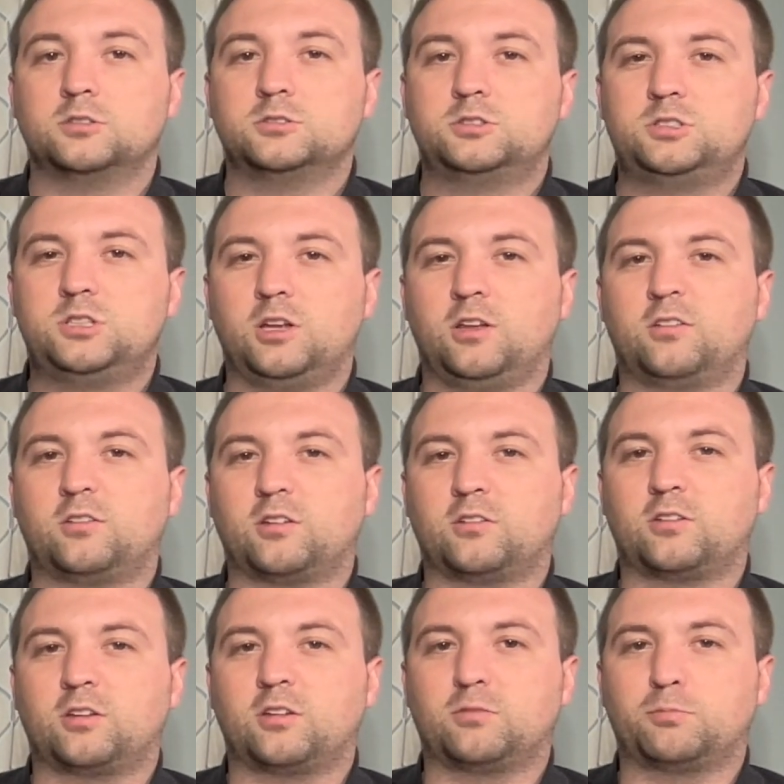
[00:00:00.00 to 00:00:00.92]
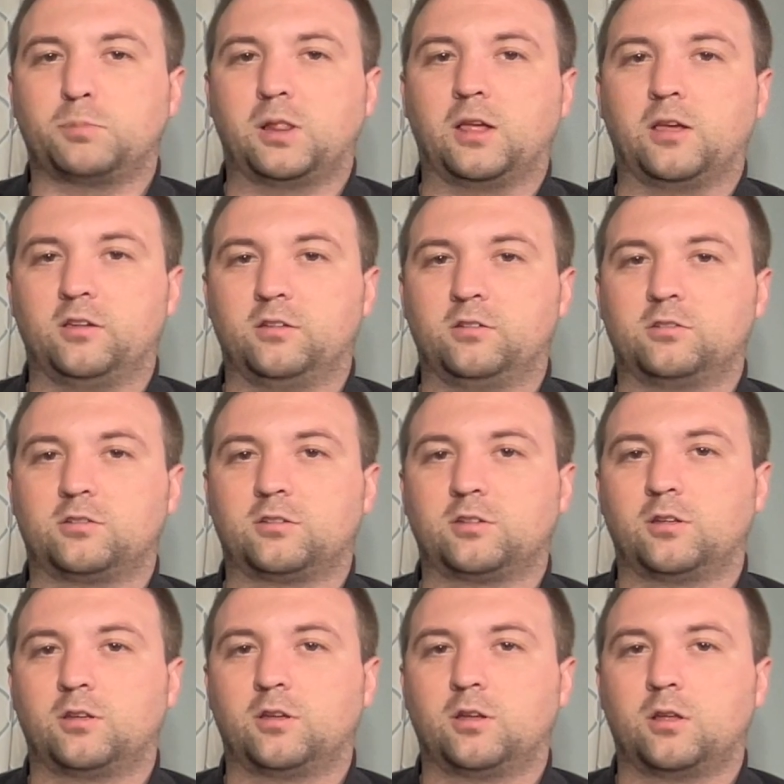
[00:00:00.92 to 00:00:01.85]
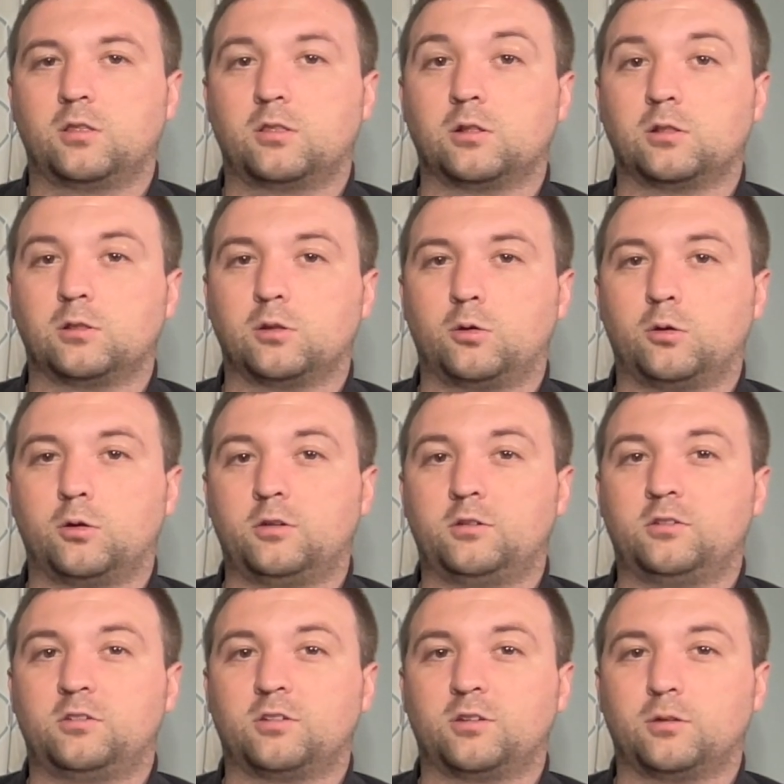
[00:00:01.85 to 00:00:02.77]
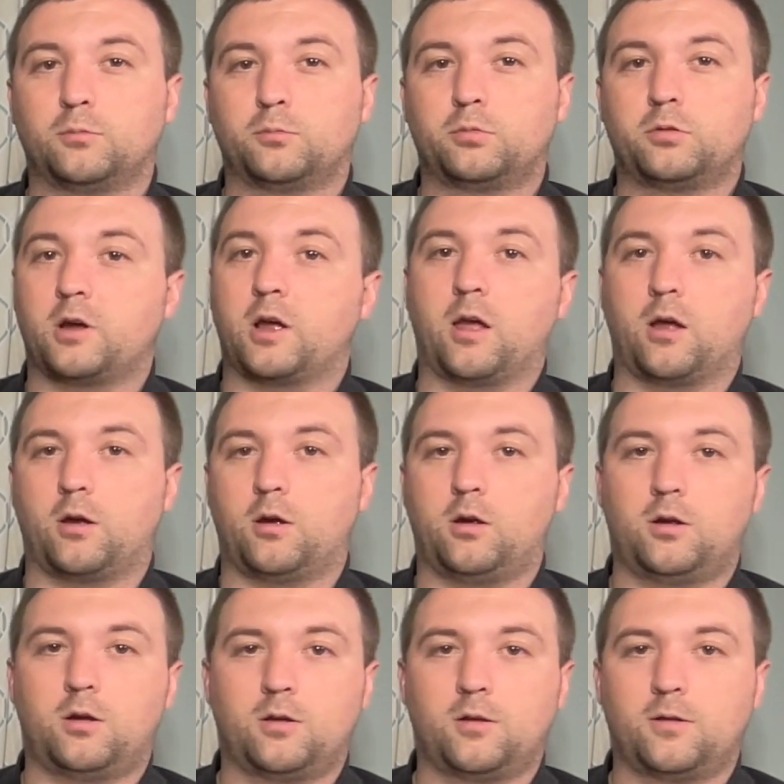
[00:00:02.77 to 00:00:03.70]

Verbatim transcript: Jesus has placed the Lord's Prayer.